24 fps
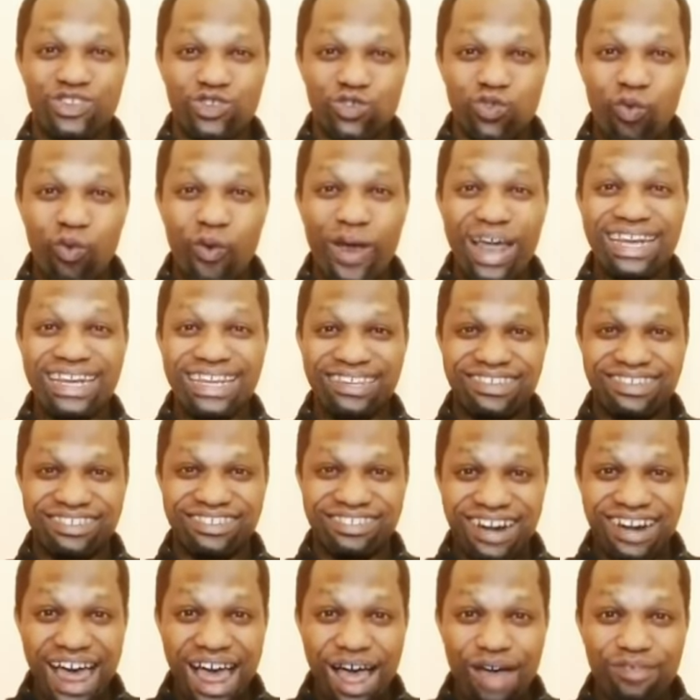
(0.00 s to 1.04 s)
is when the
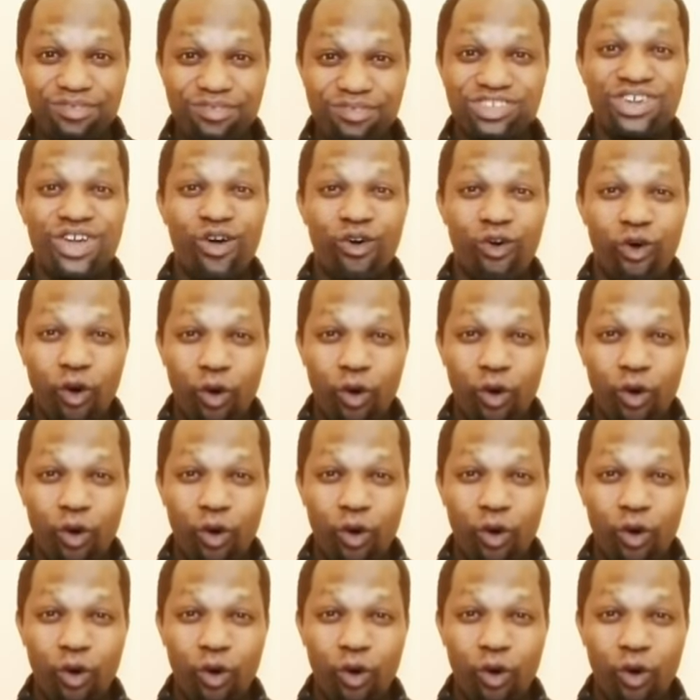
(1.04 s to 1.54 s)
draft